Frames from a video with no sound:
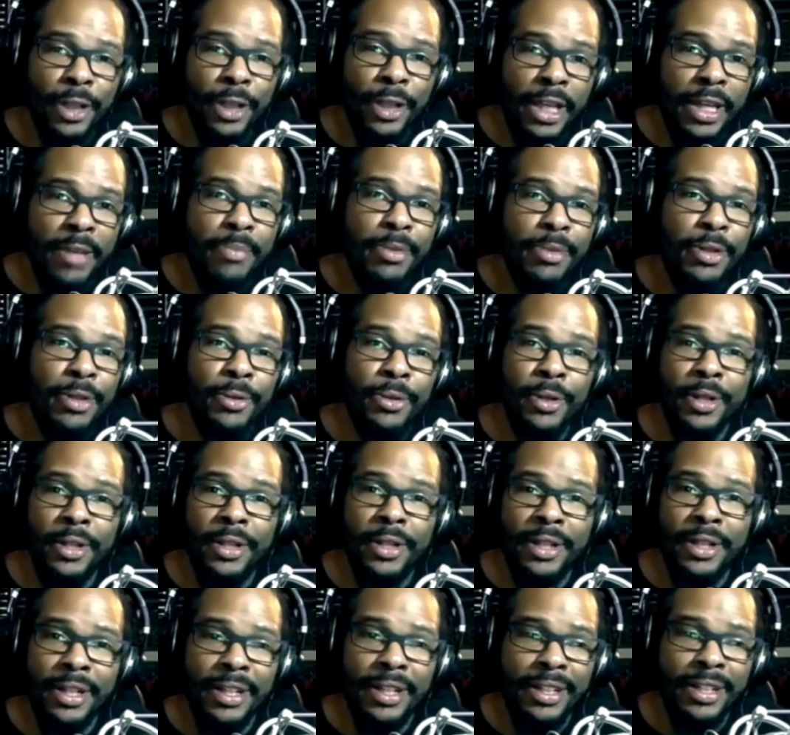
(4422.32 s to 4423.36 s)
keep doing,
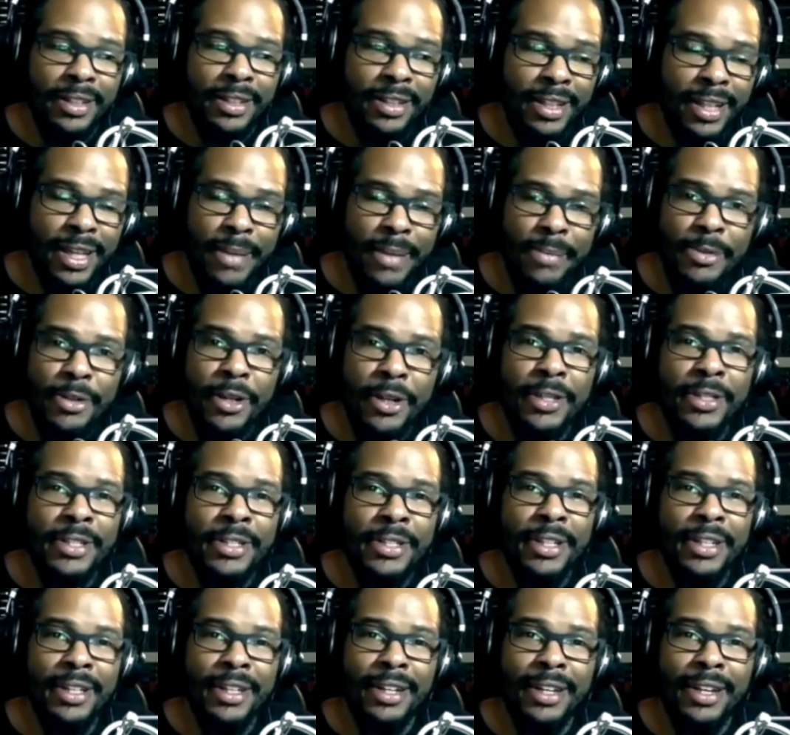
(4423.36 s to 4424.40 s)
keep
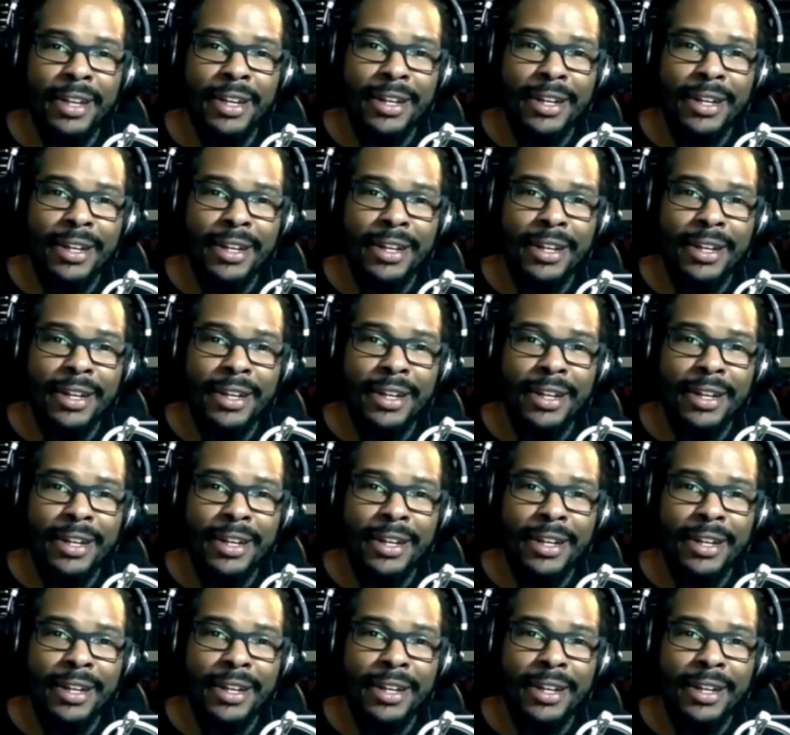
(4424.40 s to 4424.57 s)
trusting.